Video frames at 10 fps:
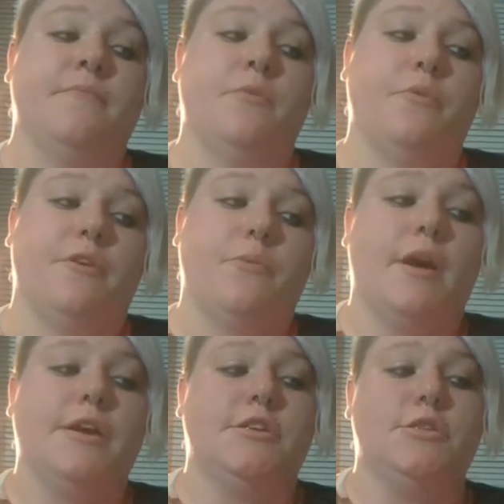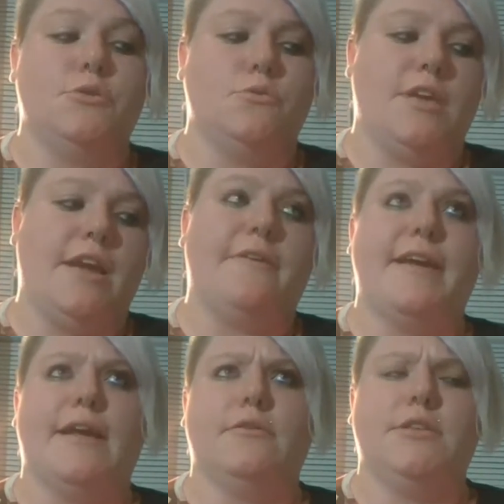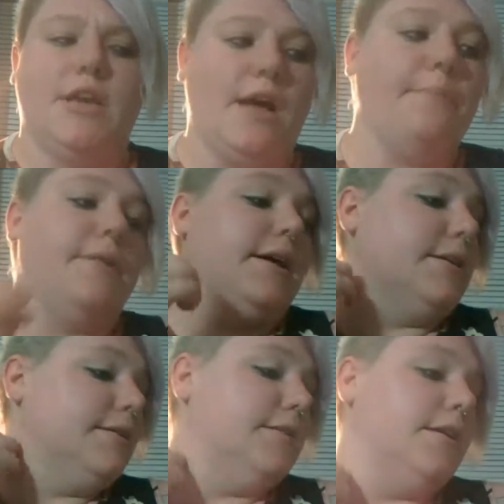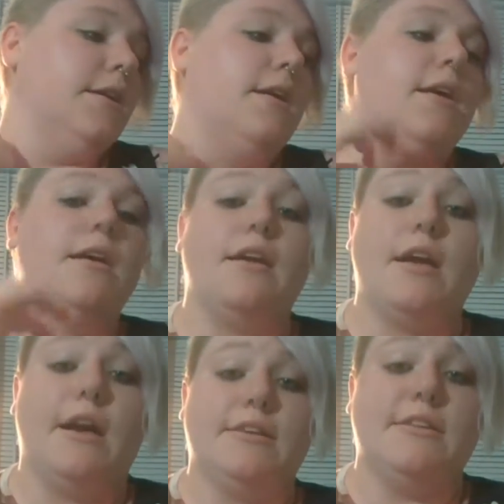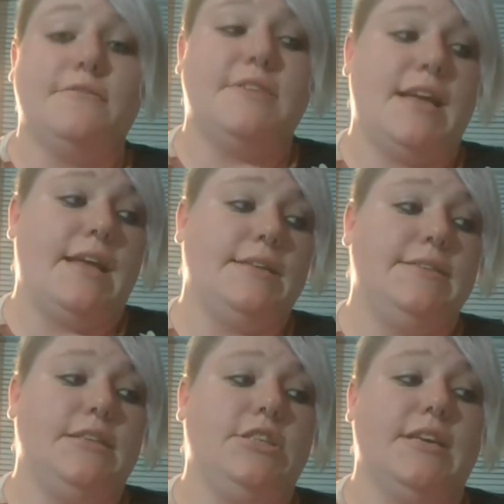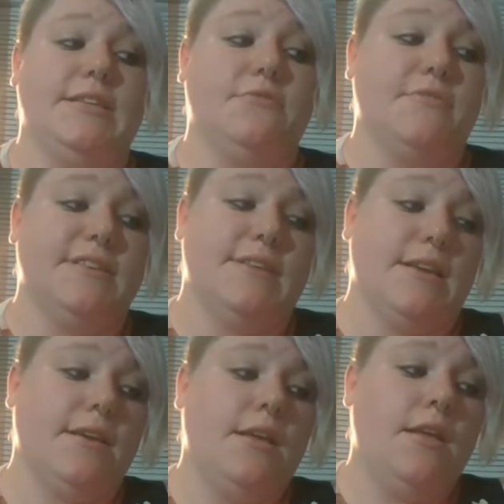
required to carry out complex cognitive tasks such as reasoning.